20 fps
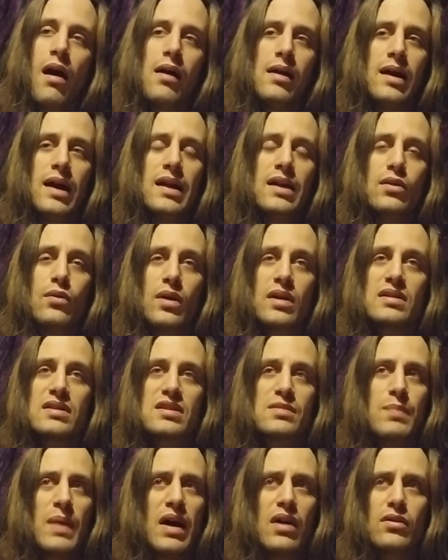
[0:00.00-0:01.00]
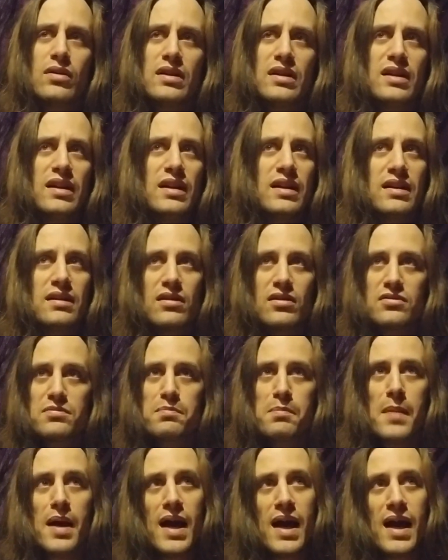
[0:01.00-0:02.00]
Anyone spouting any of those
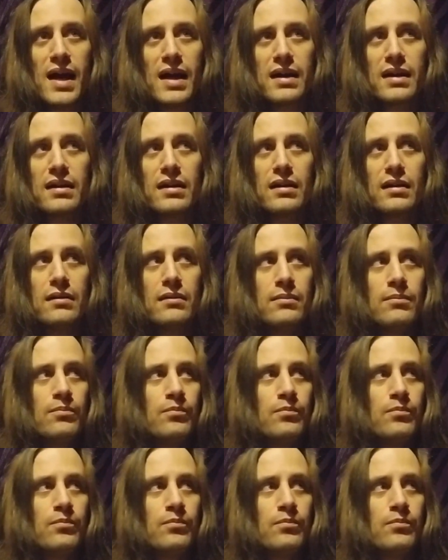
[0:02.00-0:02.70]
MAGA,